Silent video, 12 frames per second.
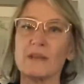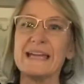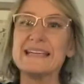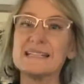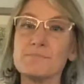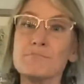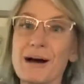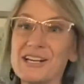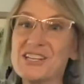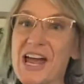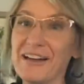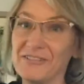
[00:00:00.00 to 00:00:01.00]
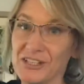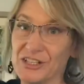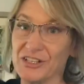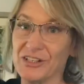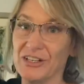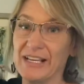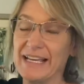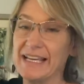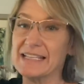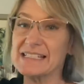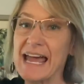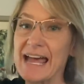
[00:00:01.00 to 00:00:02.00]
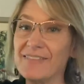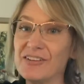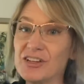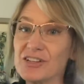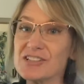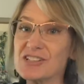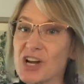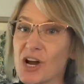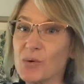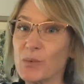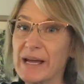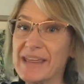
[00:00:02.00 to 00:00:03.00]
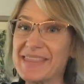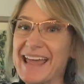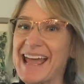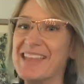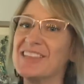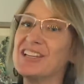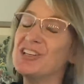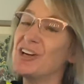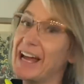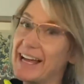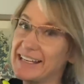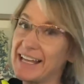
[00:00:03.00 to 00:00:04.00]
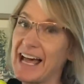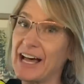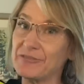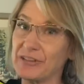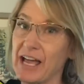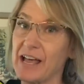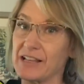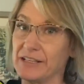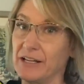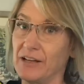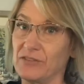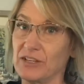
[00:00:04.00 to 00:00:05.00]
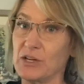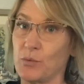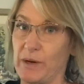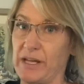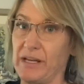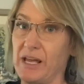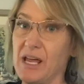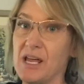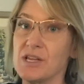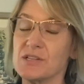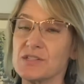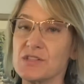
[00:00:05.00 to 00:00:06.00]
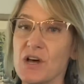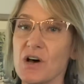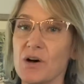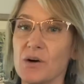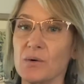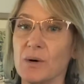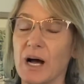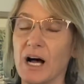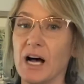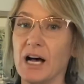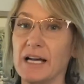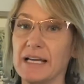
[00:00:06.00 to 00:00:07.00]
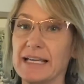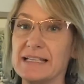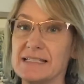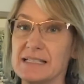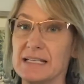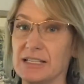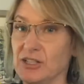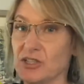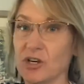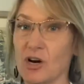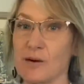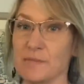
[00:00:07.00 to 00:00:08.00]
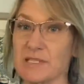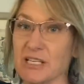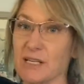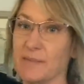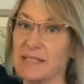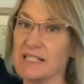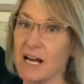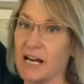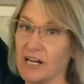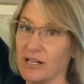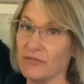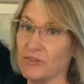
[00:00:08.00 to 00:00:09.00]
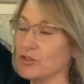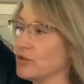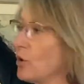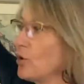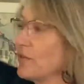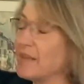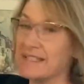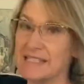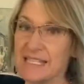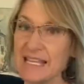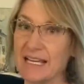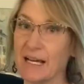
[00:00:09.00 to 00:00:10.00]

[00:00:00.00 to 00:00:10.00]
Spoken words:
is much heavier. It's heavier to start with, and then you're adding a half gallon of liquid. So your arm's gonna be tired. If you're holding this thing